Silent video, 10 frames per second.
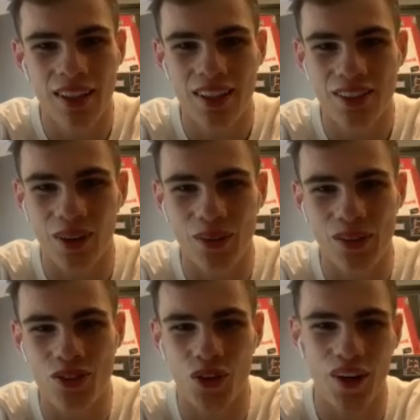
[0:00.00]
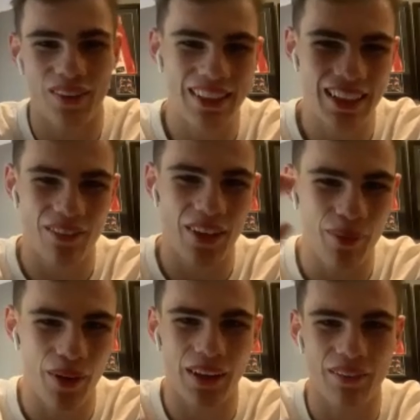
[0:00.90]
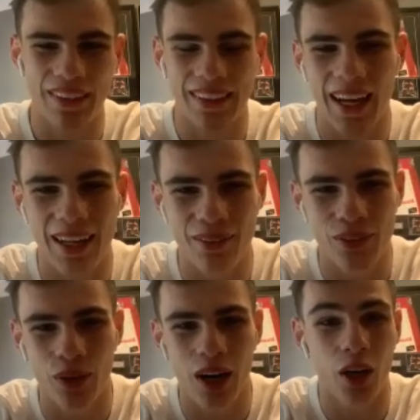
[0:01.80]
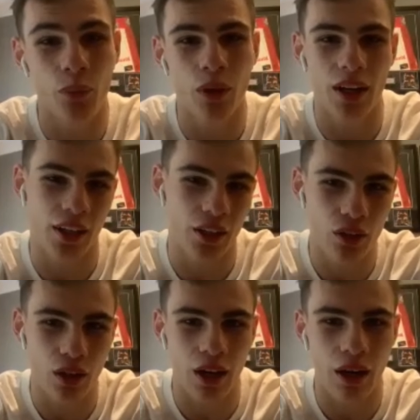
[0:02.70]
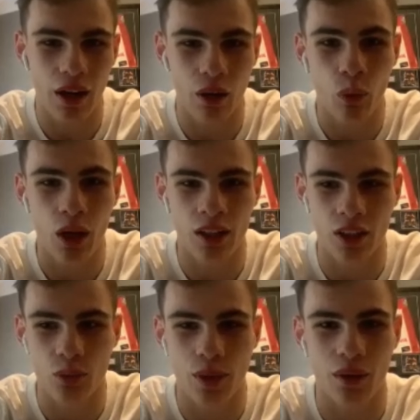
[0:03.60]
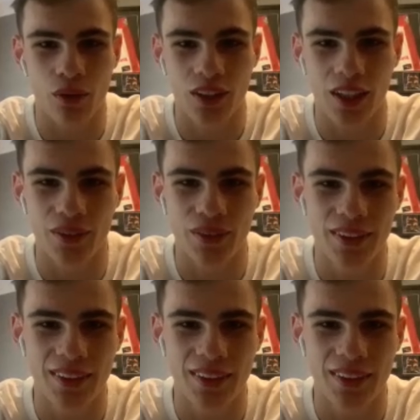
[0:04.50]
So I was driving 70 mile every day, and it was quite hard work. And I I, I work as well, so